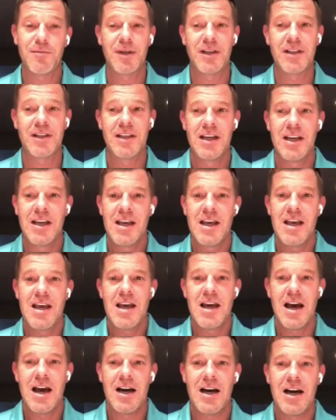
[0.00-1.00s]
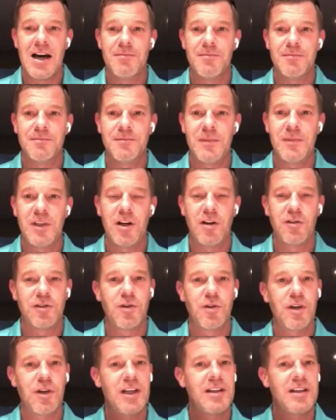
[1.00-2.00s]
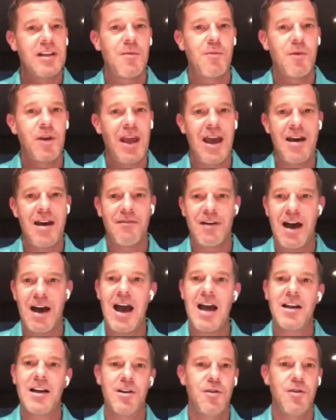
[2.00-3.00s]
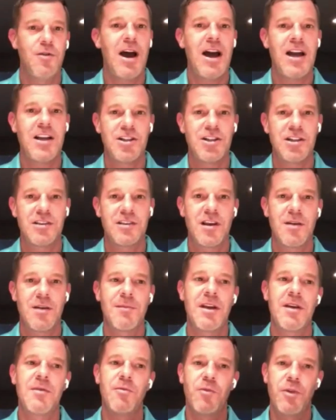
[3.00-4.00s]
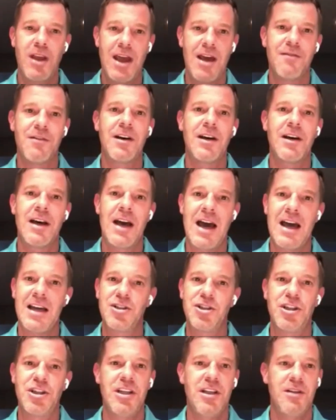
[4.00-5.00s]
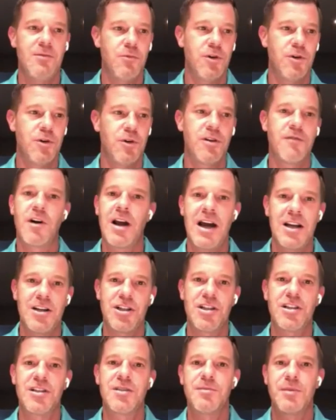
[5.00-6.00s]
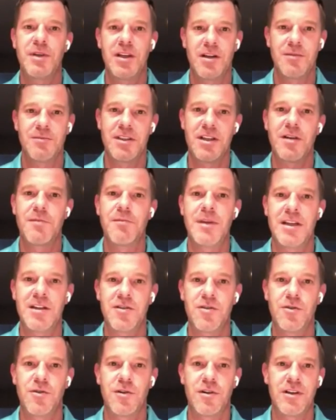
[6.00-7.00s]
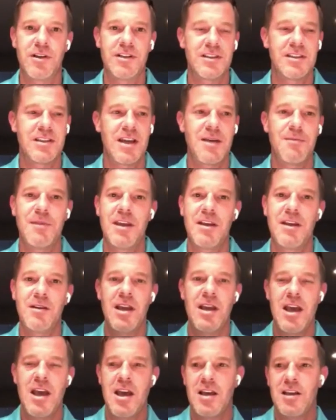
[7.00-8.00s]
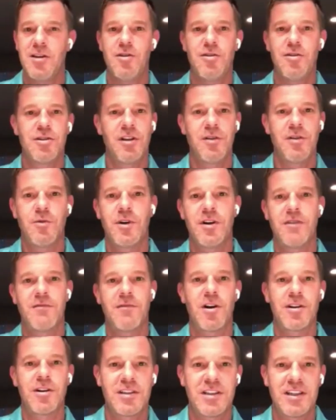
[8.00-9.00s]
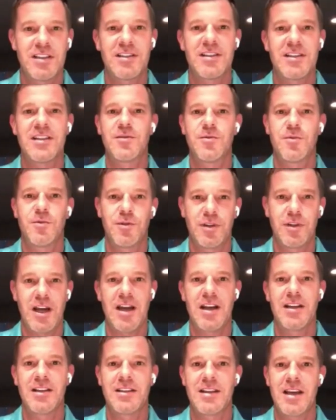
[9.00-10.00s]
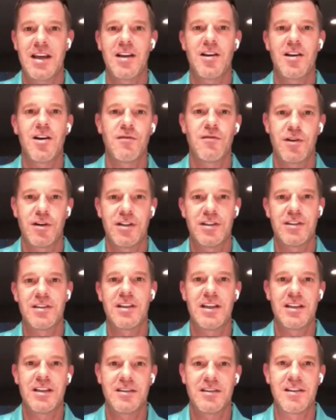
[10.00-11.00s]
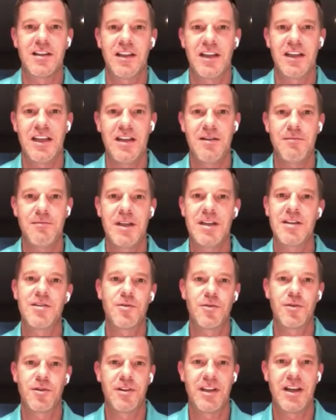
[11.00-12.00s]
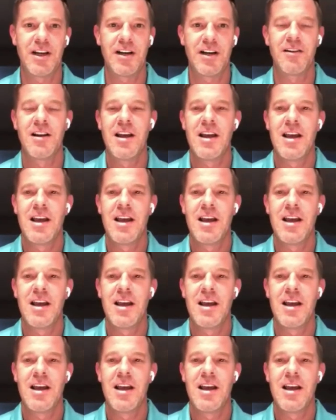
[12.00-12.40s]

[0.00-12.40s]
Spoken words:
But so anytime we have a new hygienist come in, we have one of our hygienists becomes their mentor, and same thing. Usually one of our assistants will kind of take over as the lead mentor in there.